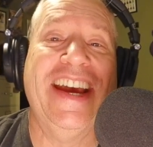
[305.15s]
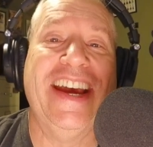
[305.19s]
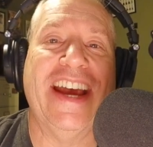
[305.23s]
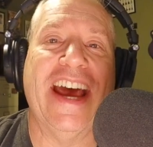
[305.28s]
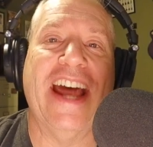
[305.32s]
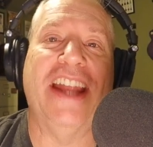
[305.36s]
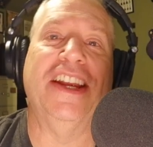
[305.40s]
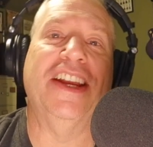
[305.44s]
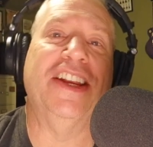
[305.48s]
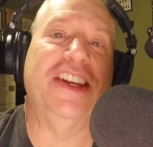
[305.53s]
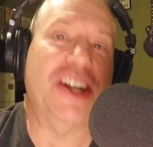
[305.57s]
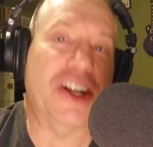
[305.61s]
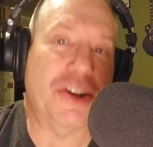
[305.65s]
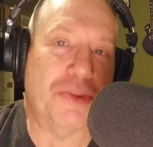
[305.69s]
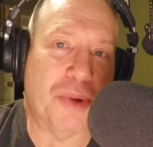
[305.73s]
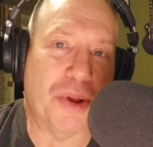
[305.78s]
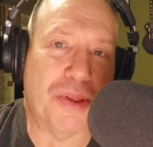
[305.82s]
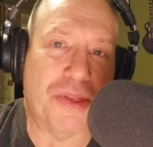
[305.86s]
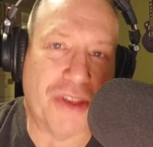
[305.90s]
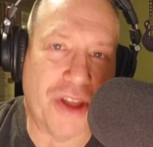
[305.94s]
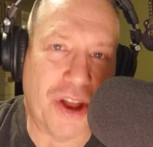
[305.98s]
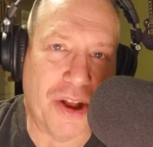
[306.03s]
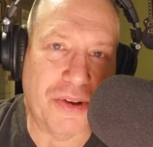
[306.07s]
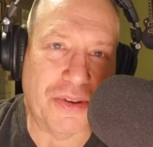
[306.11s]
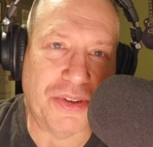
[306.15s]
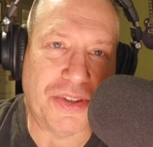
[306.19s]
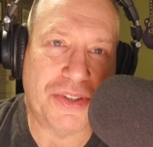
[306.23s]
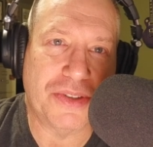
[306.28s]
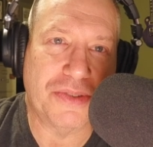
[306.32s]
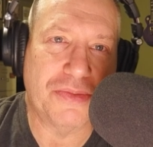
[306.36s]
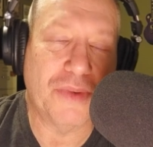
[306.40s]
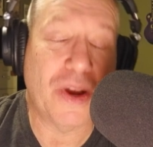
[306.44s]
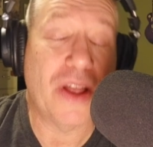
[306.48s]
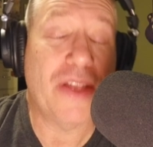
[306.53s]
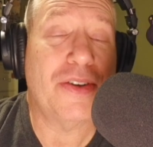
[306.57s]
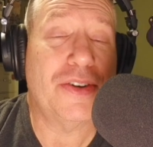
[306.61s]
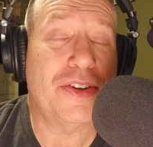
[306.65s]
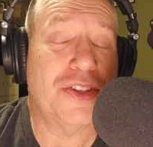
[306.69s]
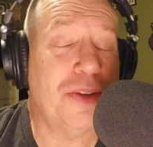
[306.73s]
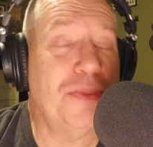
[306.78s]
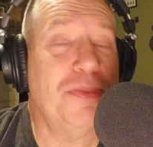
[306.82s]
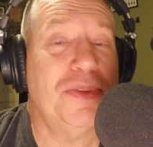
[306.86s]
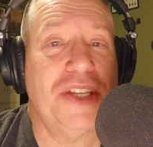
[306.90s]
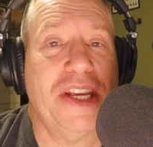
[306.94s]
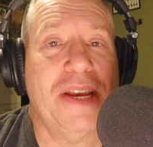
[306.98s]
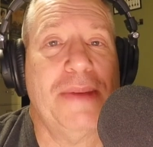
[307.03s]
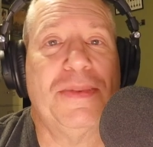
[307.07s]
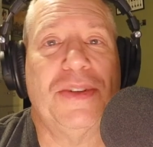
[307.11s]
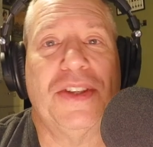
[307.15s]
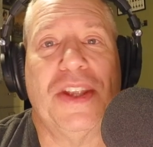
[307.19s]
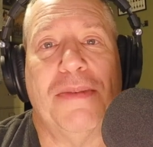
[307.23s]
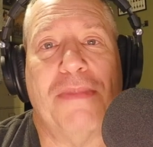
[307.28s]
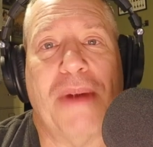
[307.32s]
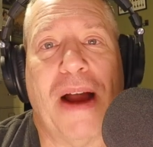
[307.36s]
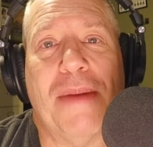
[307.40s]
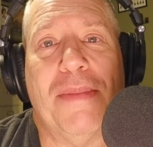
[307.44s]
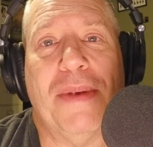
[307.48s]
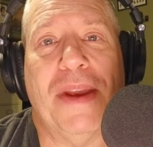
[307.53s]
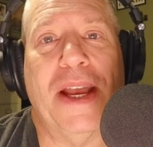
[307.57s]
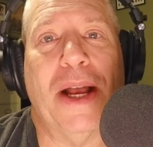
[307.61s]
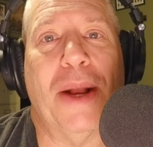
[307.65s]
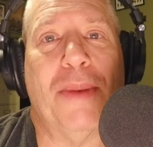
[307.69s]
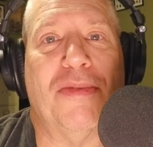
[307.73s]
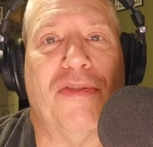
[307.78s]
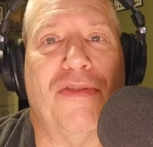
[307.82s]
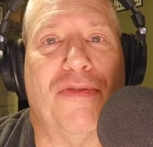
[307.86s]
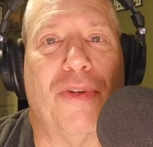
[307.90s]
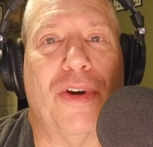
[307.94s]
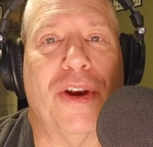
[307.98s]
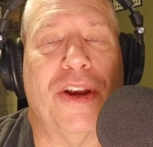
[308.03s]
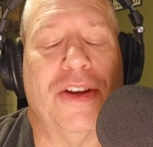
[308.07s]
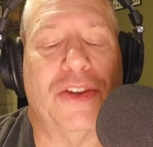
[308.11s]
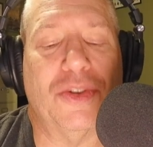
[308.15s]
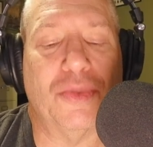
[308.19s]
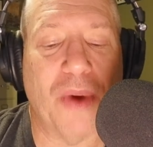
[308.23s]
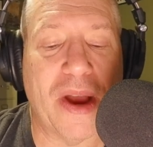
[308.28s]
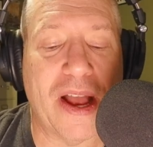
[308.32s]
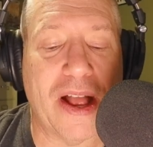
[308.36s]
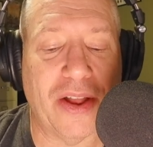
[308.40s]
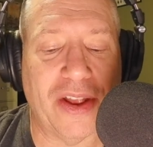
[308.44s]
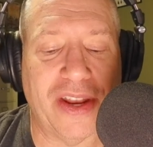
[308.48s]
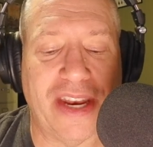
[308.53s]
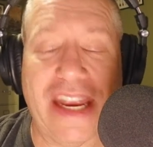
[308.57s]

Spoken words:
How do you deal with those? Well, there's some tips that might be helpful for you as well.